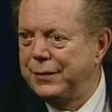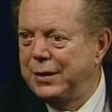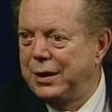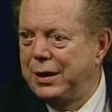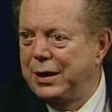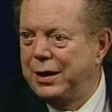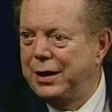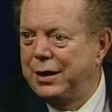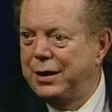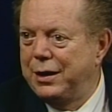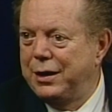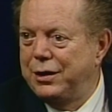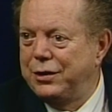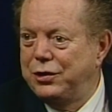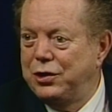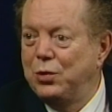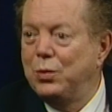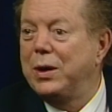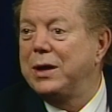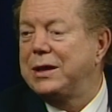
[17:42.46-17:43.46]

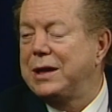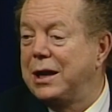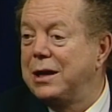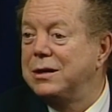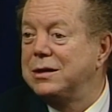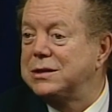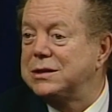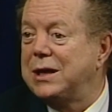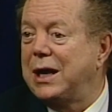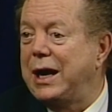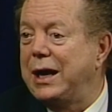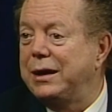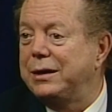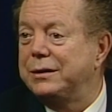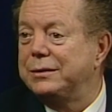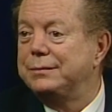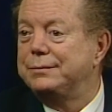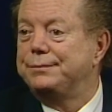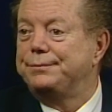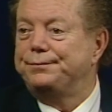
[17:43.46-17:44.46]
Do you know what that looks
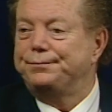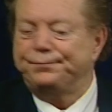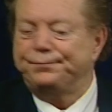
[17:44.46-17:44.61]
like?